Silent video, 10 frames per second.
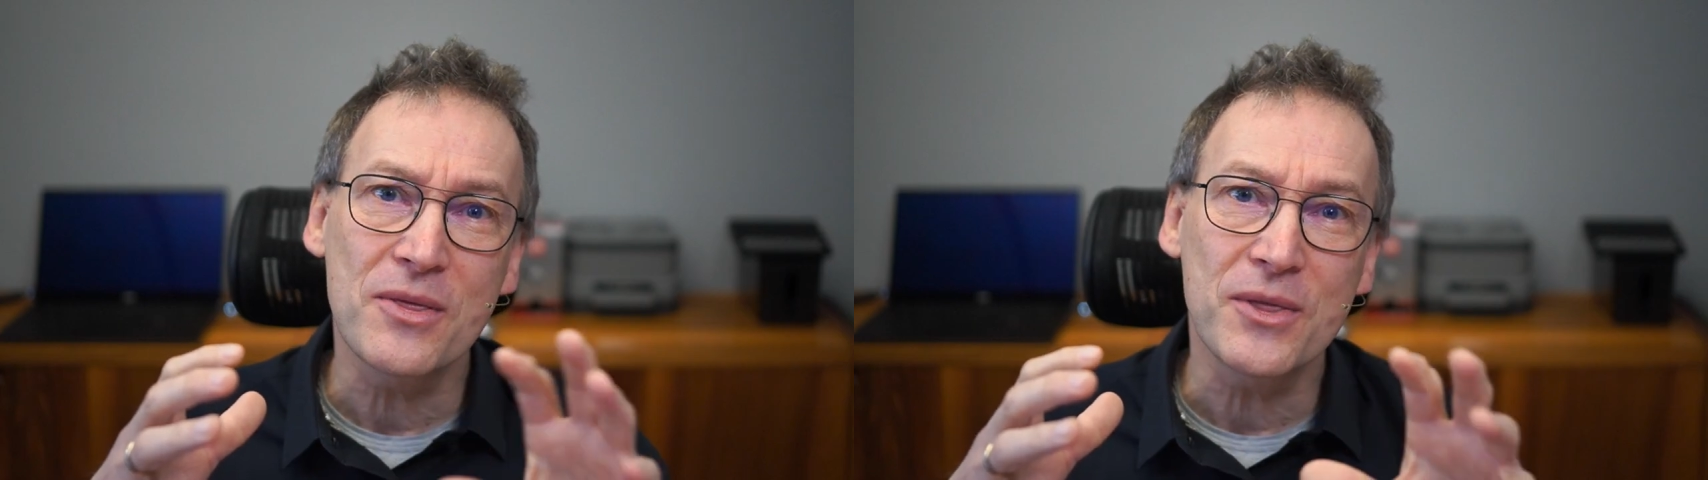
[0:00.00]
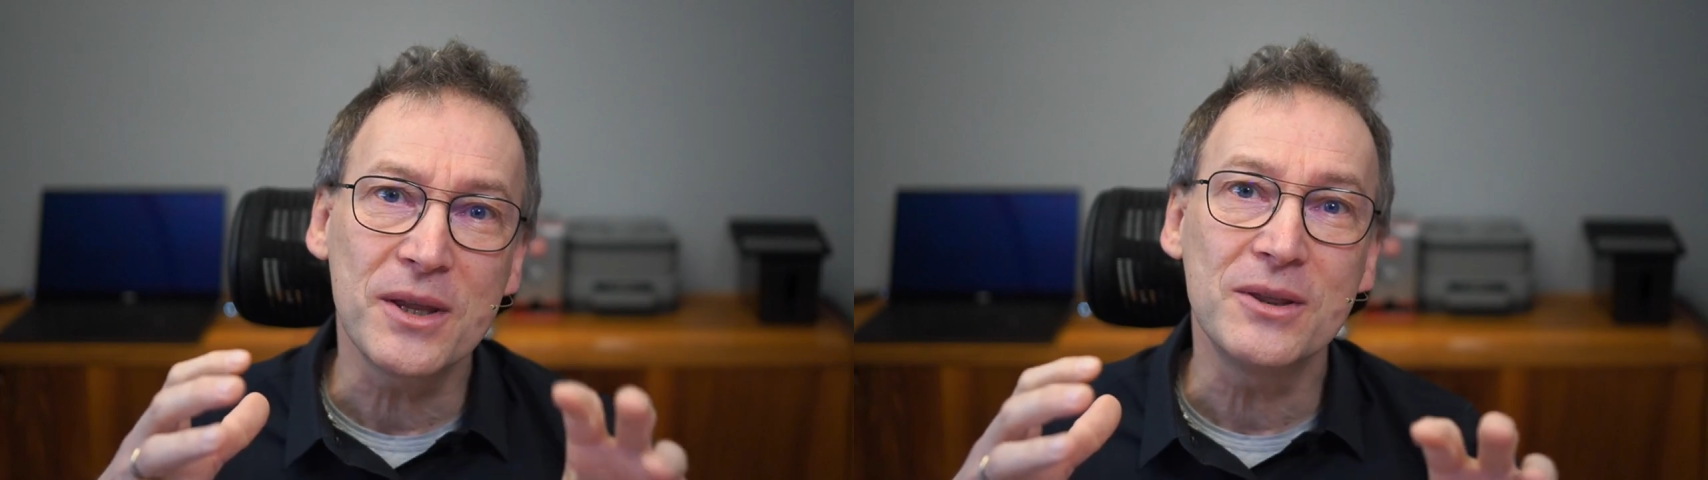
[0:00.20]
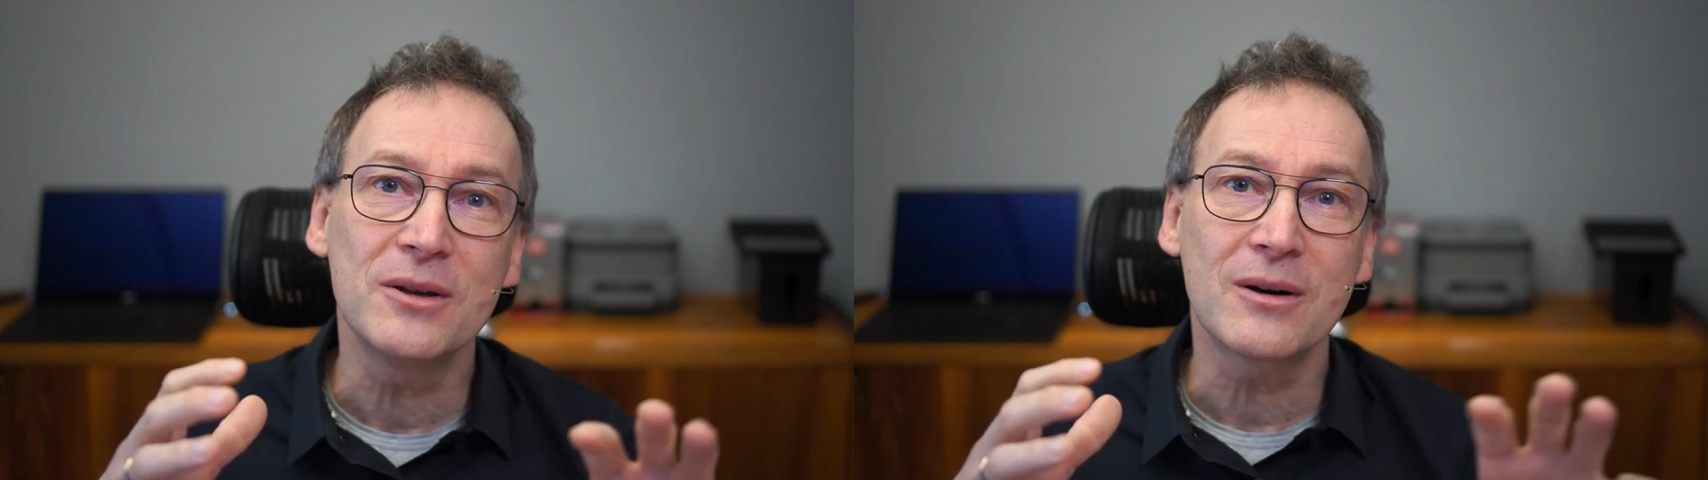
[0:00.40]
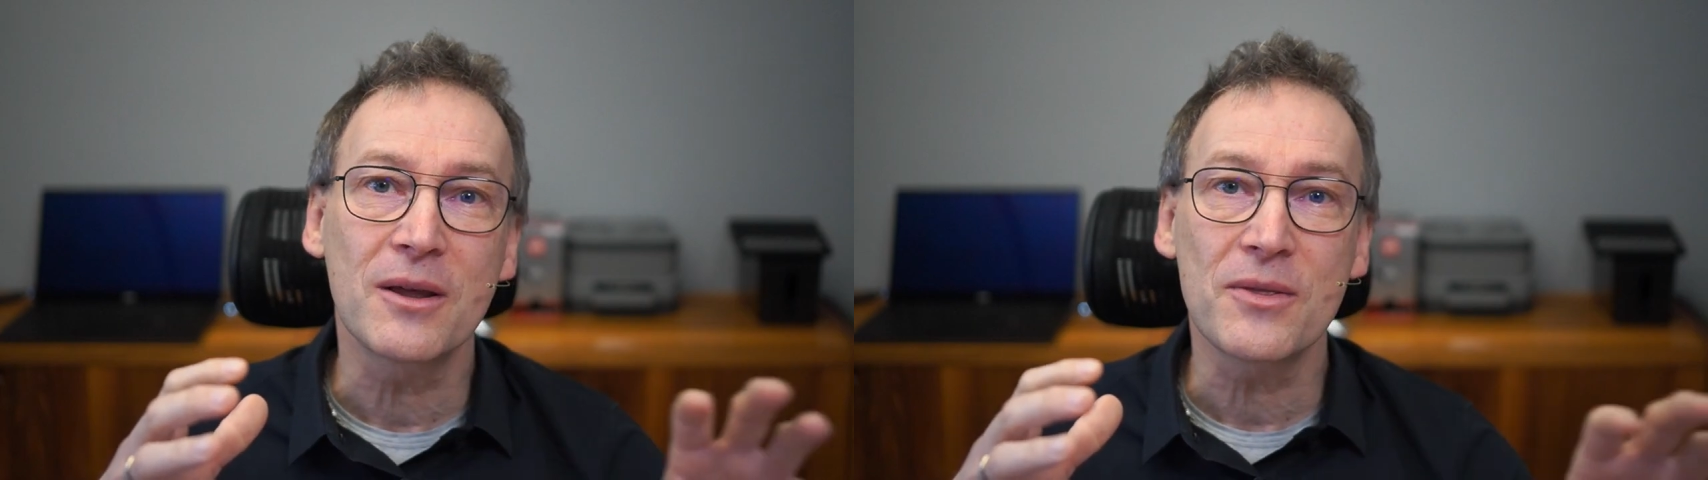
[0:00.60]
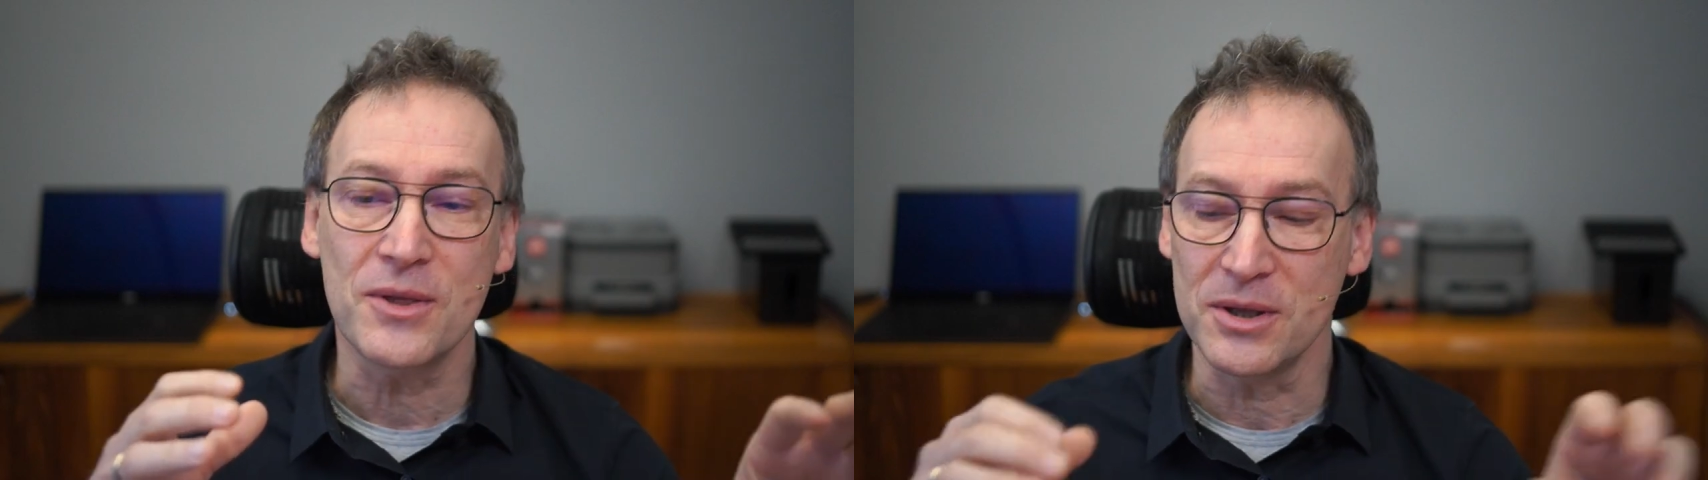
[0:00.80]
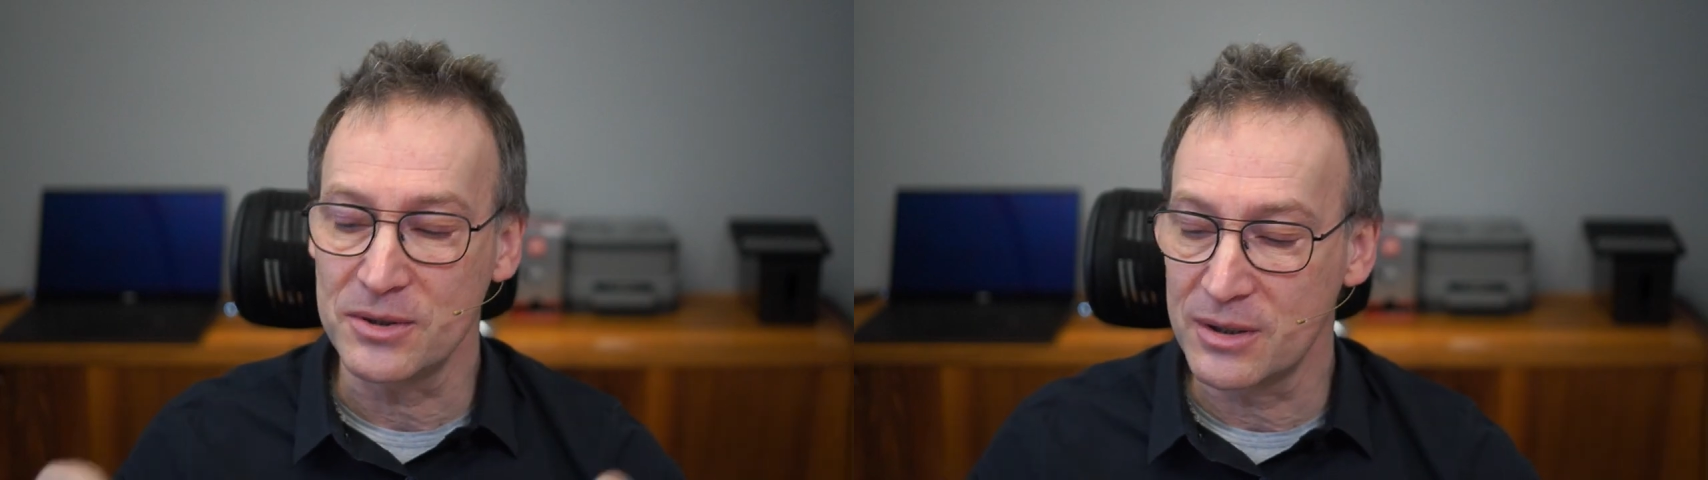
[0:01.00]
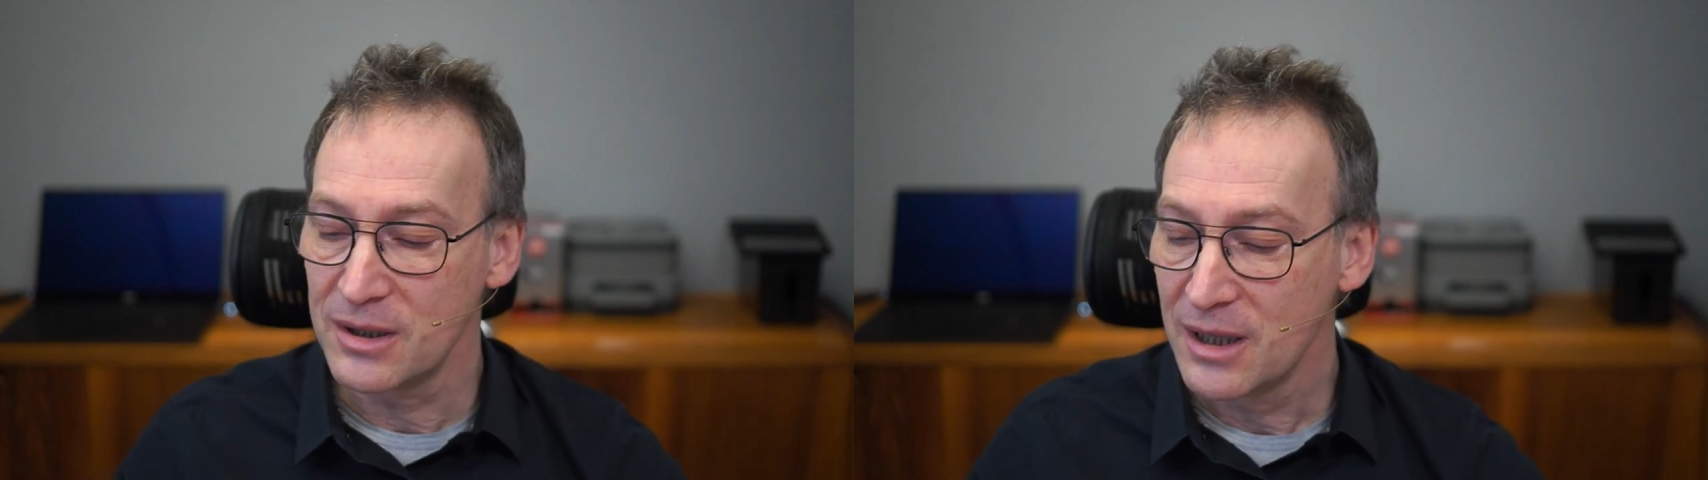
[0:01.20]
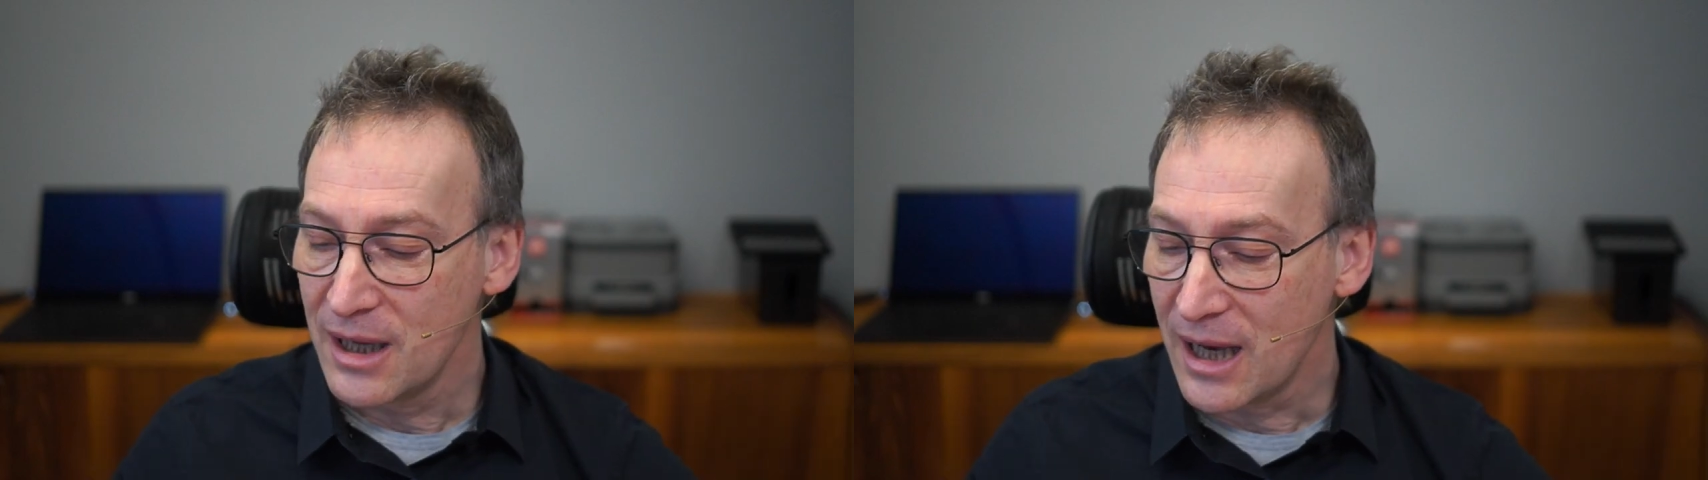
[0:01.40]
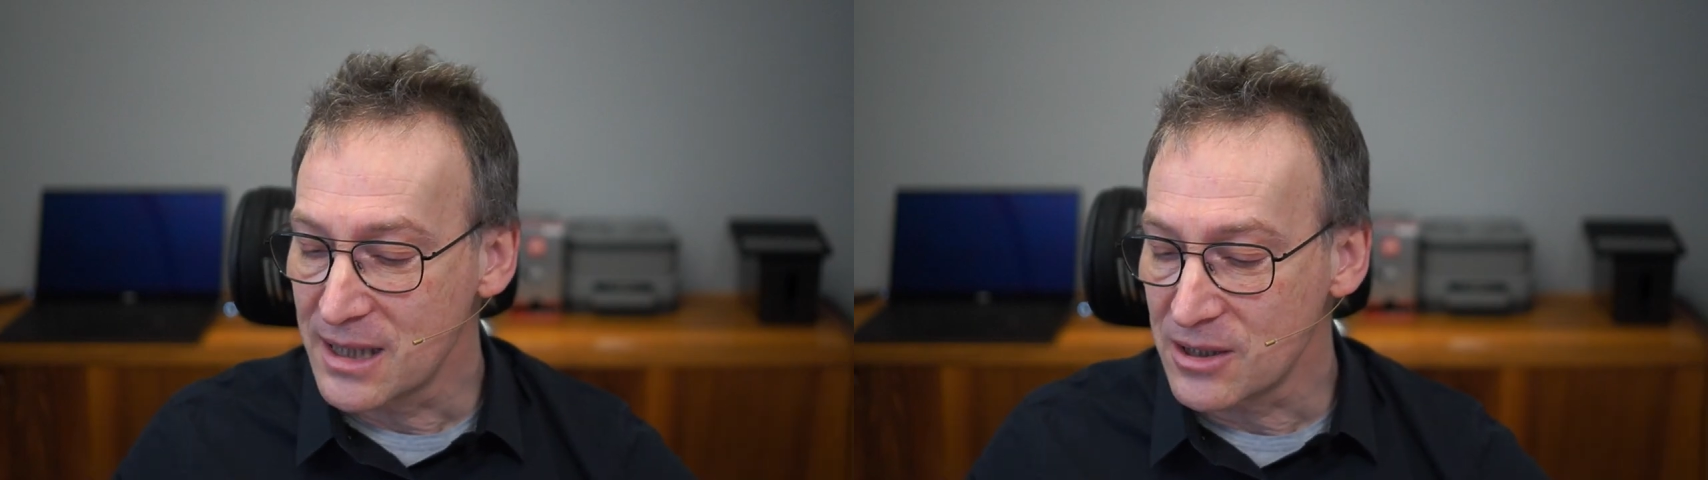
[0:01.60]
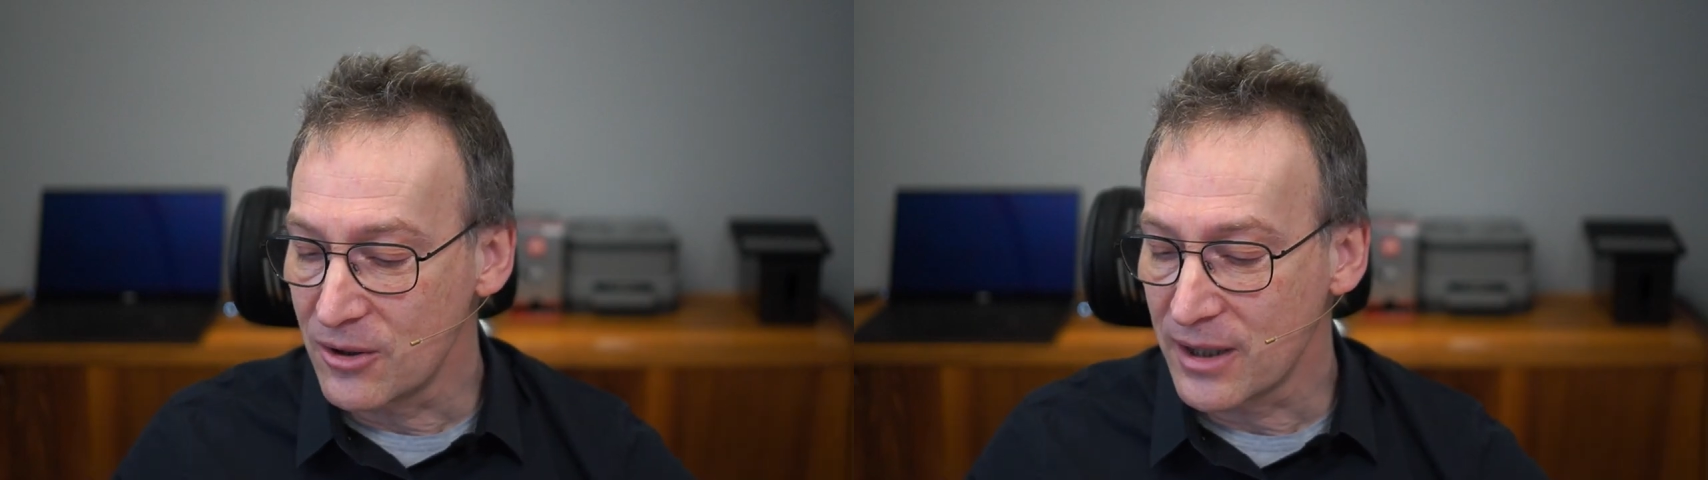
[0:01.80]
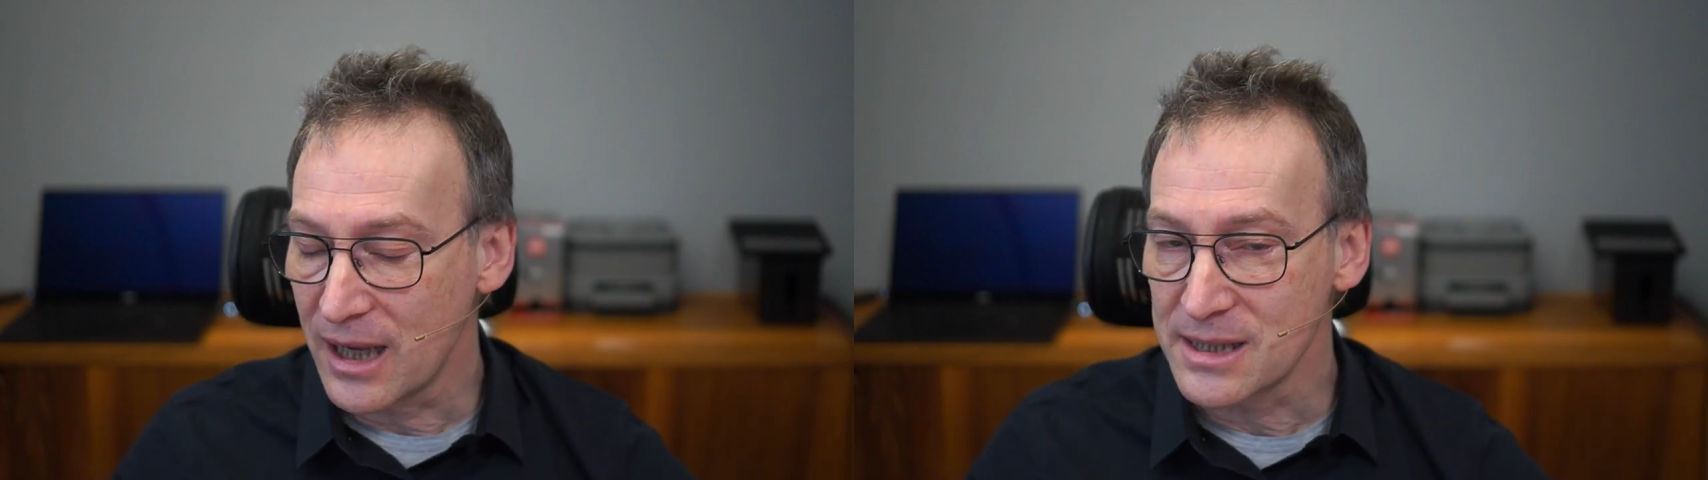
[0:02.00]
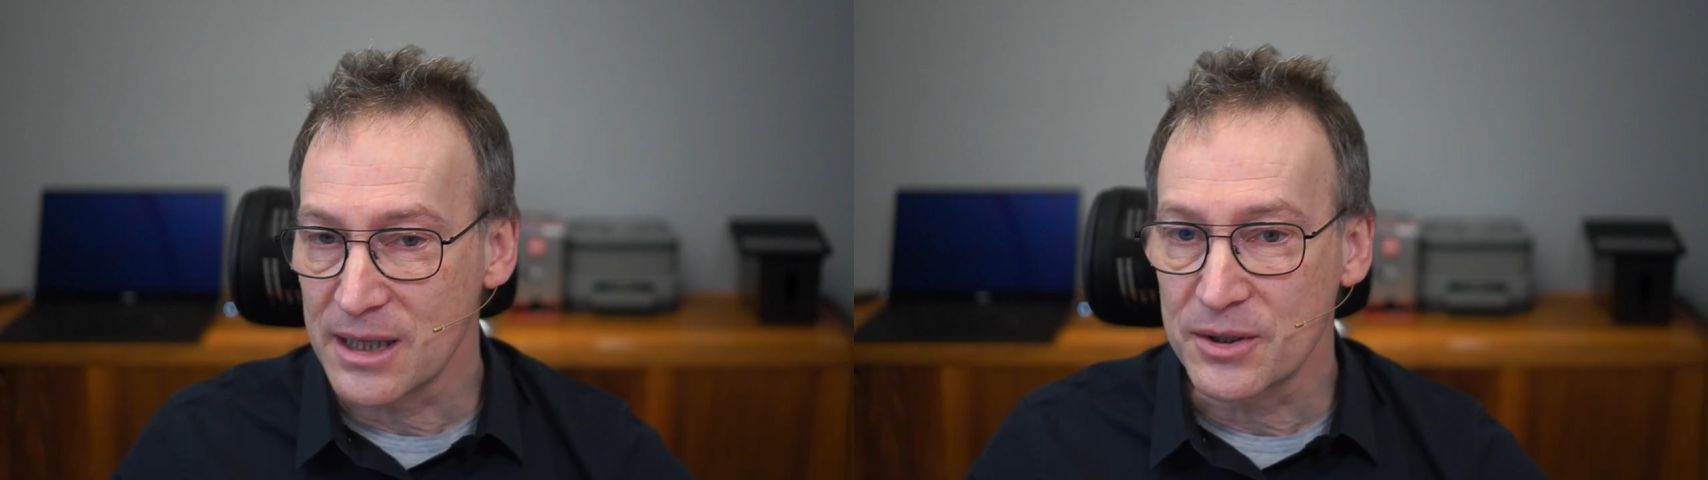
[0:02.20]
thinner and thinner as long as